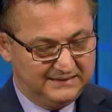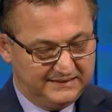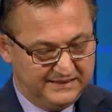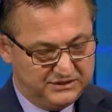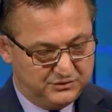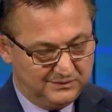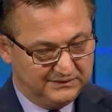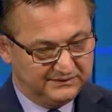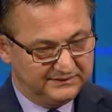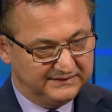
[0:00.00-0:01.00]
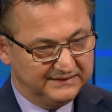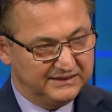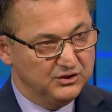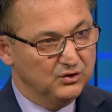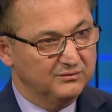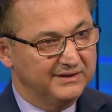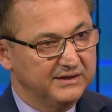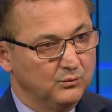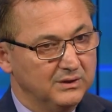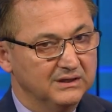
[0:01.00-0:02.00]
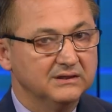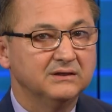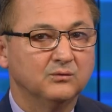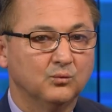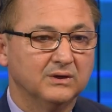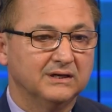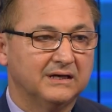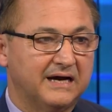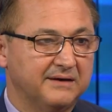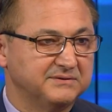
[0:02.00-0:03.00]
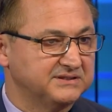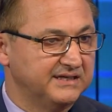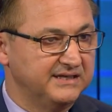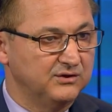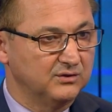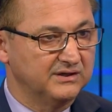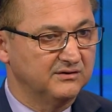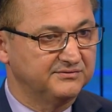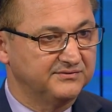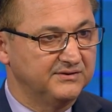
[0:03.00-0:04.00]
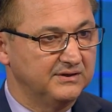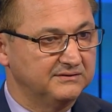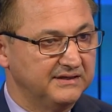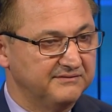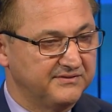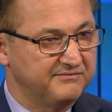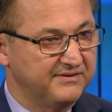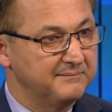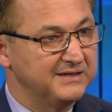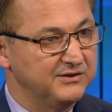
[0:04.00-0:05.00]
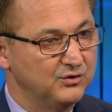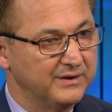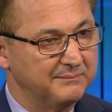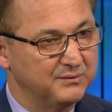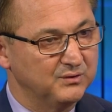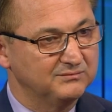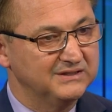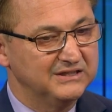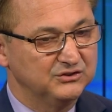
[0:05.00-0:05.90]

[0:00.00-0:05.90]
need to understand that nobody will harvest any organ if the family don't approve.